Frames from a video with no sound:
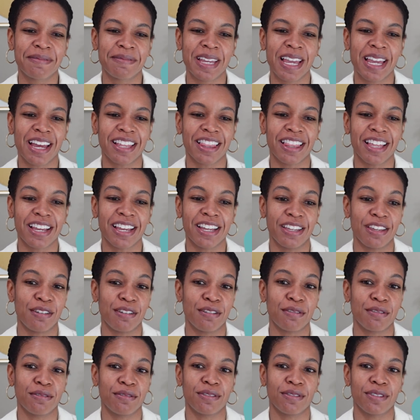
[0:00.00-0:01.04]
But yeah, thank
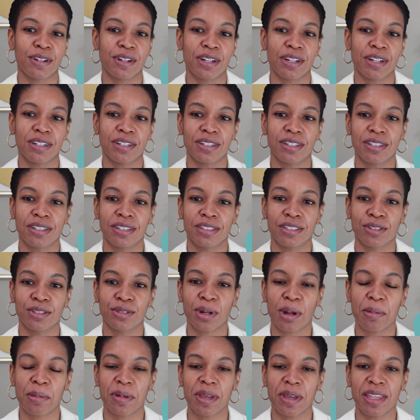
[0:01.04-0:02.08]
you for
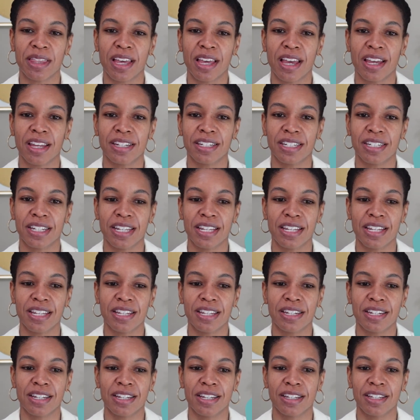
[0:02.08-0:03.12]
dropping that
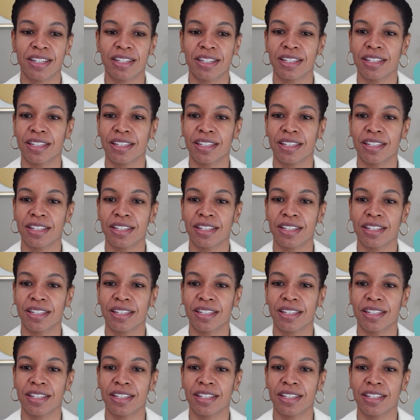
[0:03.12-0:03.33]
in